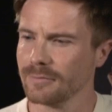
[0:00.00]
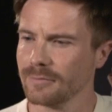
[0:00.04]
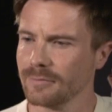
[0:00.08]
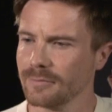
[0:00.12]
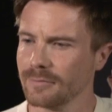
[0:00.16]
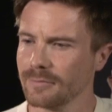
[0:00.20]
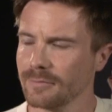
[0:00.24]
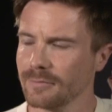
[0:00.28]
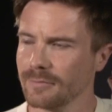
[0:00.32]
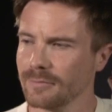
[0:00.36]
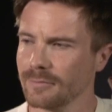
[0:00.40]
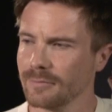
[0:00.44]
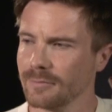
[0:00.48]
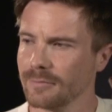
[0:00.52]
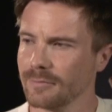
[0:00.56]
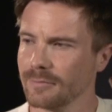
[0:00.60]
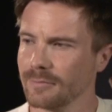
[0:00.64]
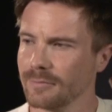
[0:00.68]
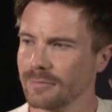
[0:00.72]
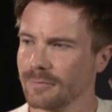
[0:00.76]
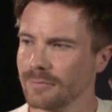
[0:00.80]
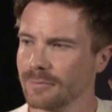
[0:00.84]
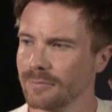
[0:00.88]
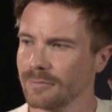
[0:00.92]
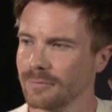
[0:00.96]

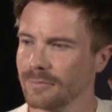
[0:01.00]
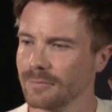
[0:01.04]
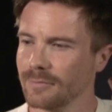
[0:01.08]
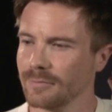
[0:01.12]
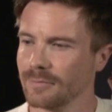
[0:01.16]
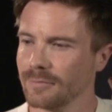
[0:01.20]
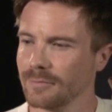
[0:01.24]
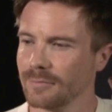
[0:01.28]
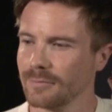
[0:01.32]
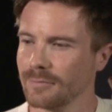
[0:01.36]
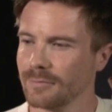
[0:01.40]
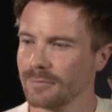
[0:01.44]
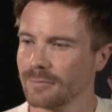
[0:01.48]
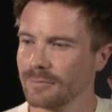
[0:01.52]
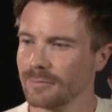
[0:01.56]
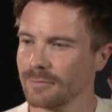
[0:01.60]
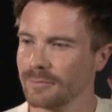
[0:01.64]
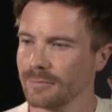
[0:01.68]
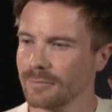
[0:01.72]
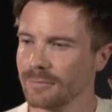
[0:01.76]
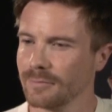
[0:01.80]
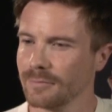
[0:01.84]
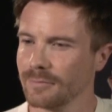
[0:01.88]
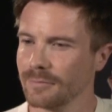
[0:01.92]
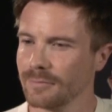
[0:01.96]

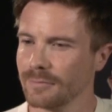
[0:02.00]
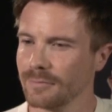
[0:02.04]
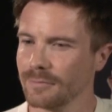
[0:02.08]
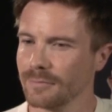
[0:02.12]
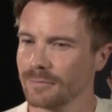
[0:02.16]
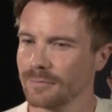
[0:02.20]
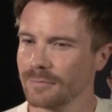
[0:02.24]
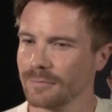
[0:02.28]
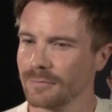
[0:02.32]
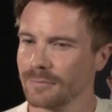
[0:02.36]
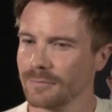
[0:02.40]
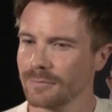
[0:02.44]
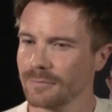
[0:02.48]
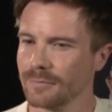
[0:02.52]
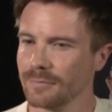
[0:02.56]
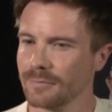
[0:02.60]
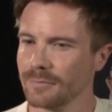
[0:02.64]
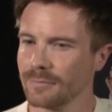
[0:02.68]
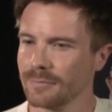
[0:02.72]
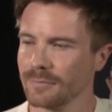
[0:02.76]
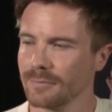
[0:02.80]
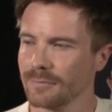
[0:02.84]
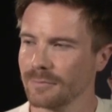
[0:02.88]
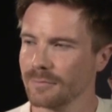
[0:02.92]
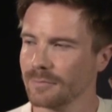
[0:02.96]

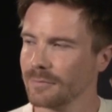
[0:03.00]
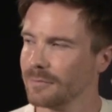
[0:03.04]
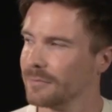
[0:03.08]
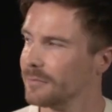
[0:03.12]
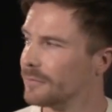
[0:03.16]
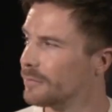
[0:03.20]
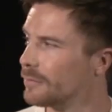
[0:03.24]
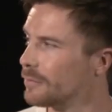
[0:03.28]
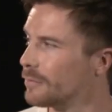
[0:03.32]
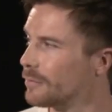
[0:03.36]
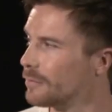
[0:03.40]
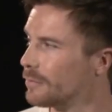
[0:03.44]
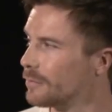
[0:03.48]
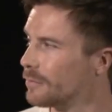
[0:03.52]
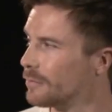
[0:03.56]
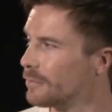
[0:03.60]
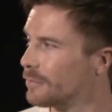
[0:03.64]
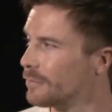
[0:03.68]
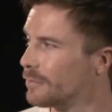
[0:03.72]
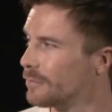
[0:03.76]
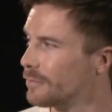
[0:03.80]
(not speaking)